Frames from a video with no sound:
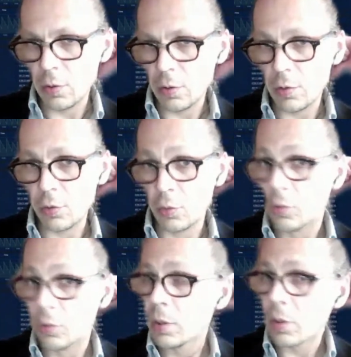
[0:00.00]

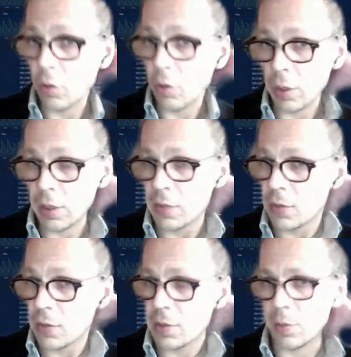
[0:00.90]
soon, or at least
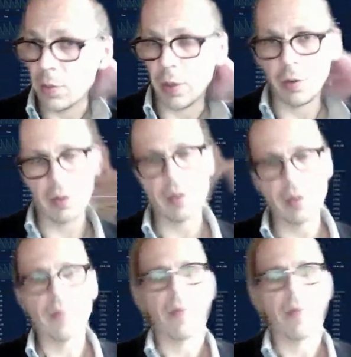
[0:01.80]
this is a priority.